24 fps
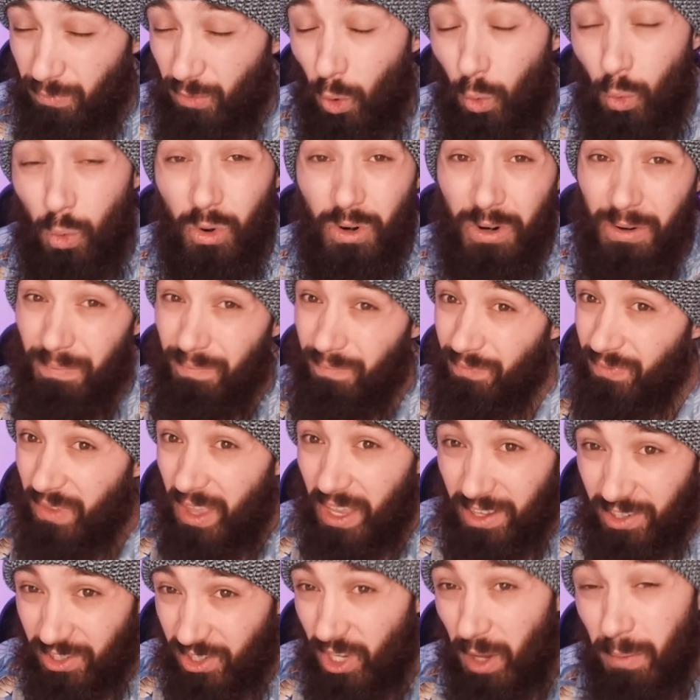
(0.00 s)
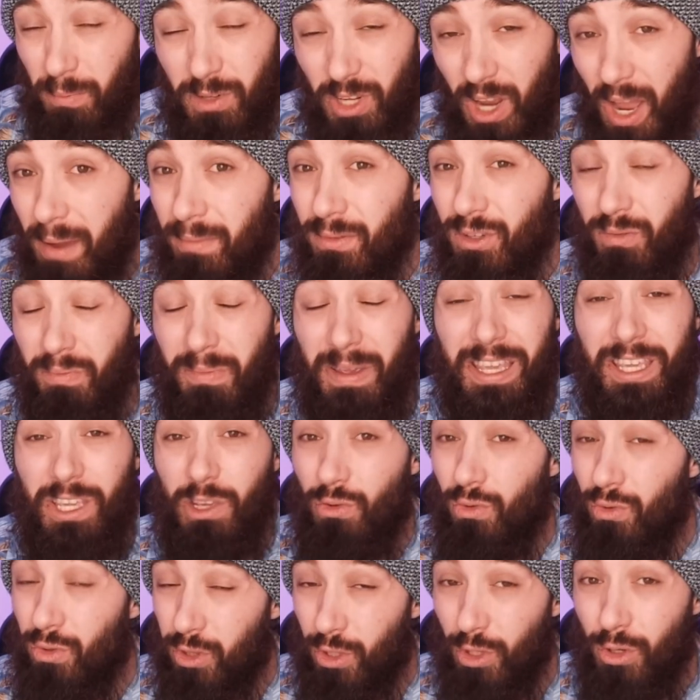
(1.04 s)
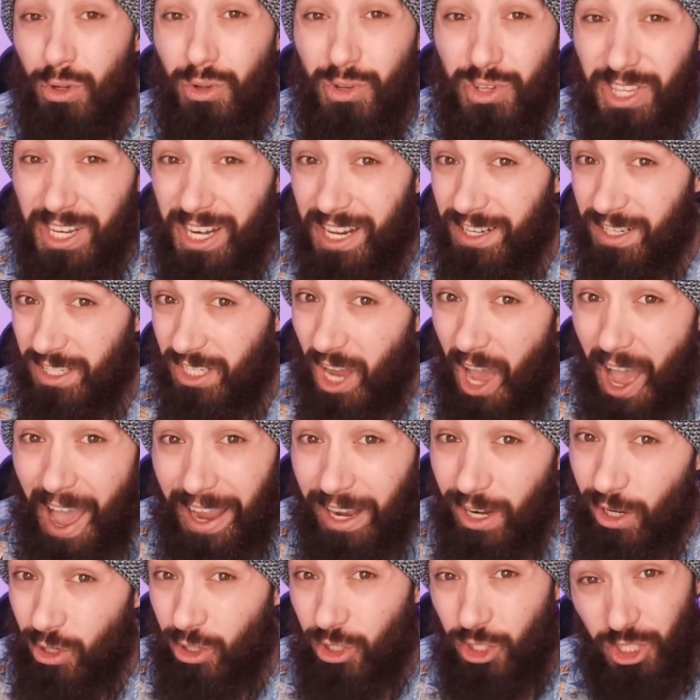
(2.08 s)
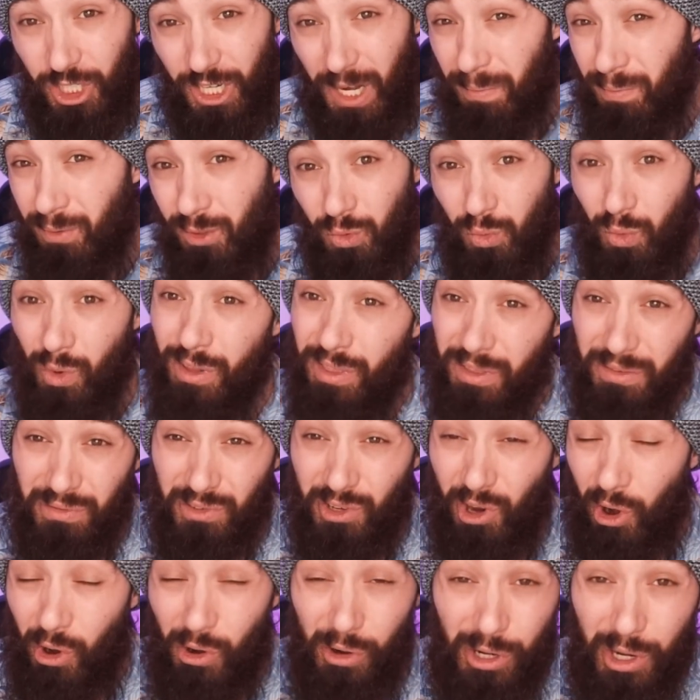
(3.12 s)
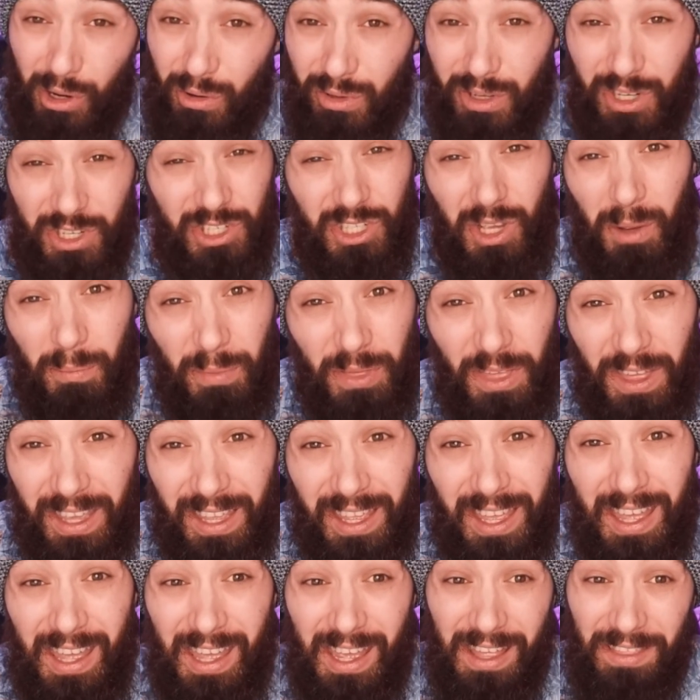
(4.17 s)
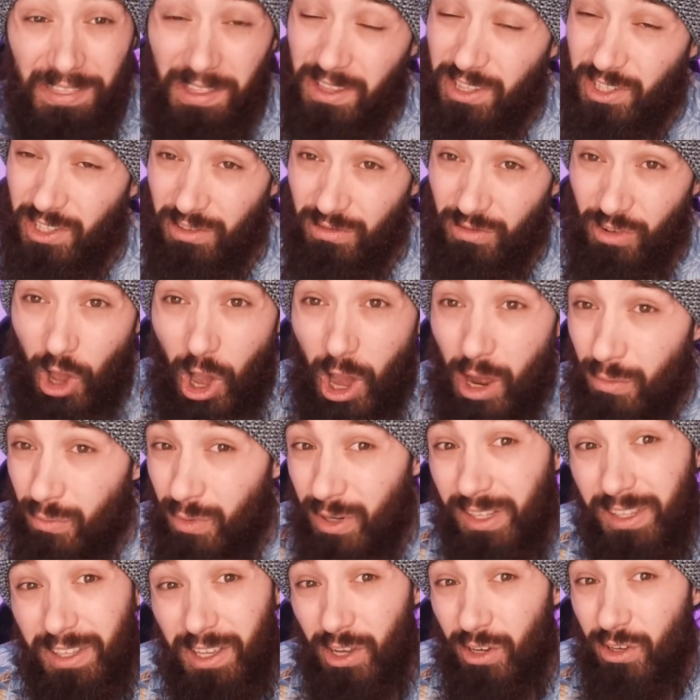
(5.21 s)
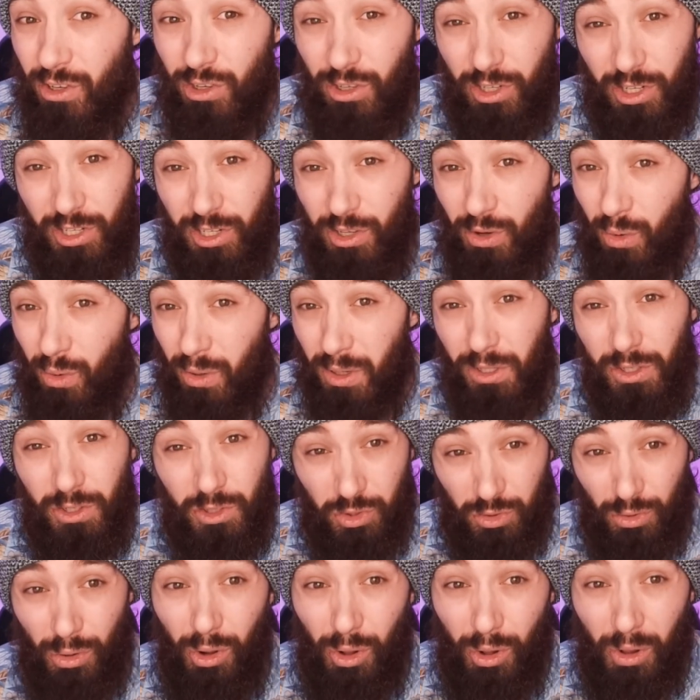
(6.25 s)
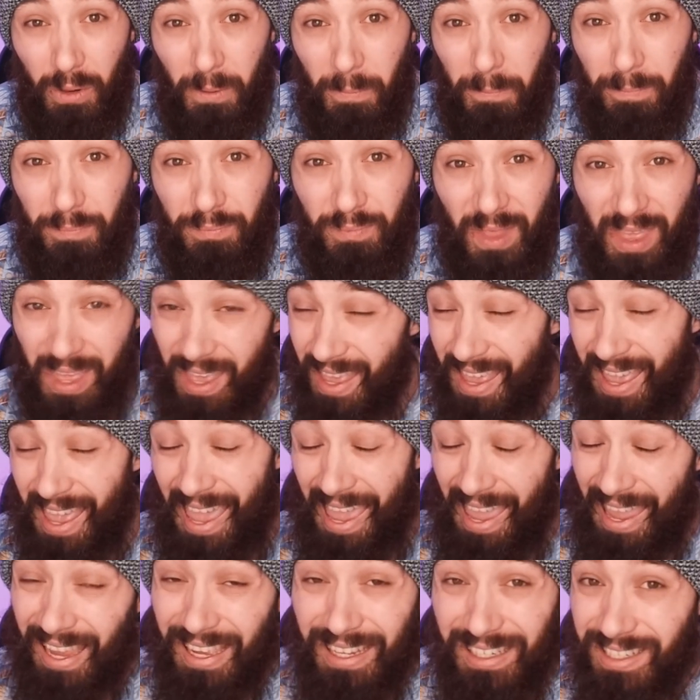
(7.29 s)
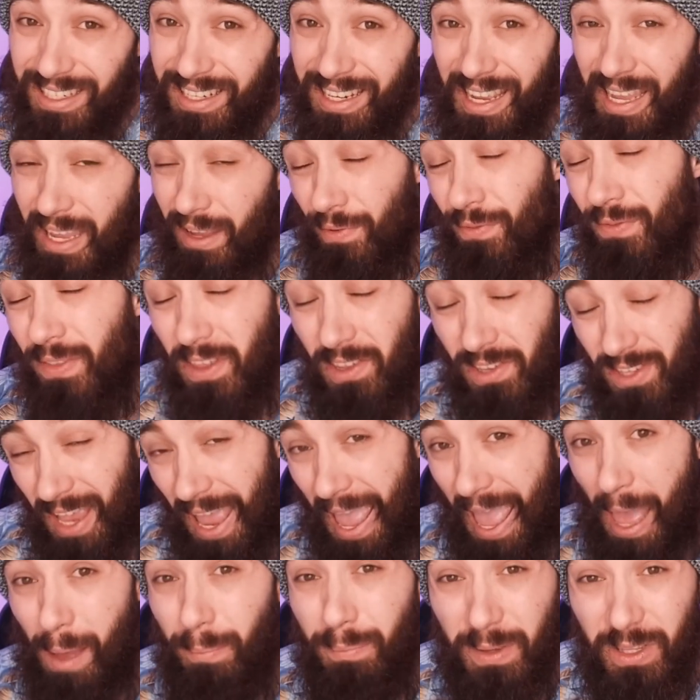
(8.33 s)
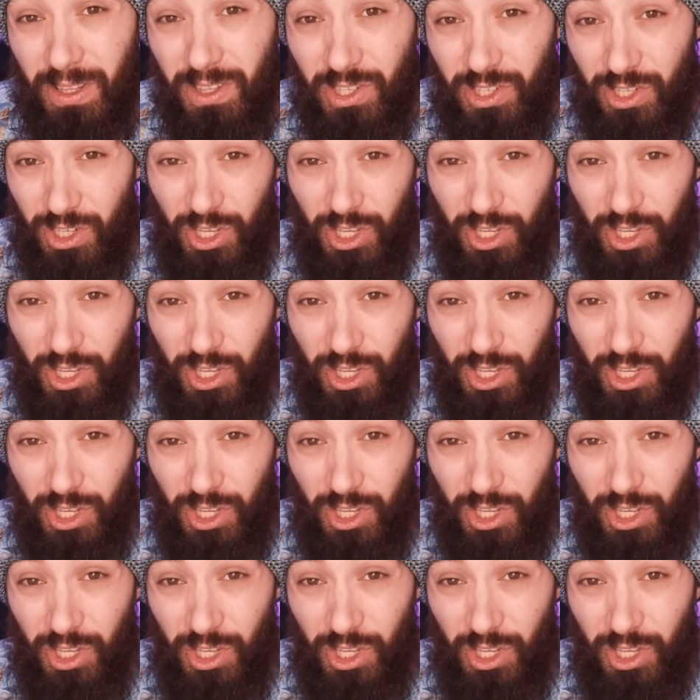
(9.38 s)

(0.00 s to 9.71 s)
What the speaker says: or sometimes make you lose an entire ship's worth of cargo to something that's not really under your control. And if this happens